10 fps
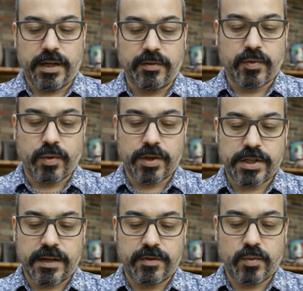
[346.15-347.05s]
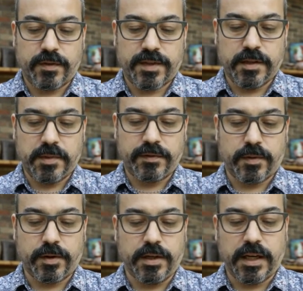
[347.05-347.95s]
And of course, as we've seen
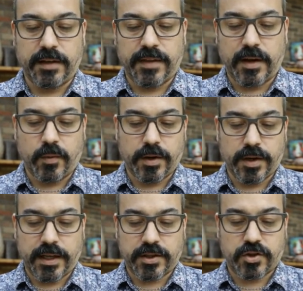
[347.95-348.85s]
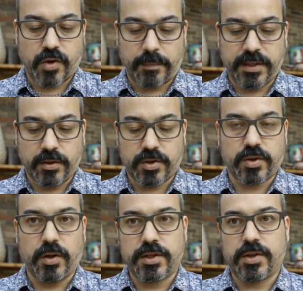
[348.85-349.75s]
before, a lot of that water gets trapped in the
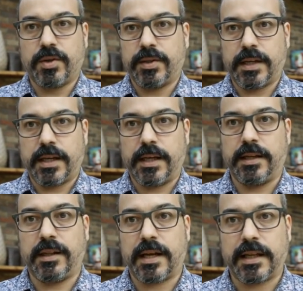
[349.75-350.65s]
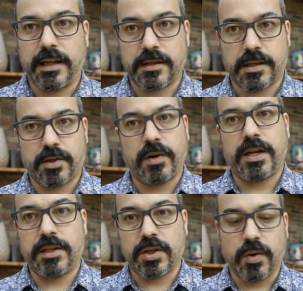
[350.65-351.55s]
soil zone and in that
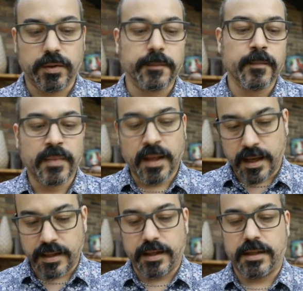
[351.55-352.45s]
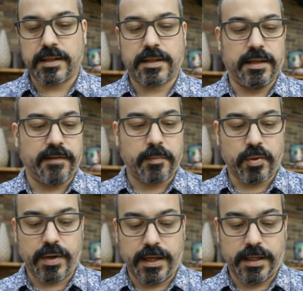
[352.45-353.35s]
unsaturated zone, and then is
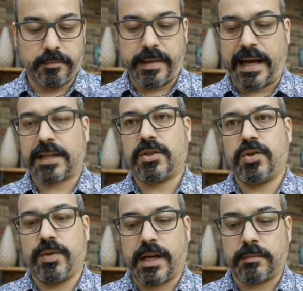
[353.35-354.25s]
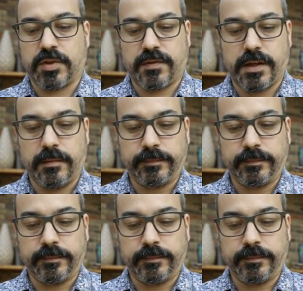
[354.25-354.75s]
evaporated back to the atmosphere.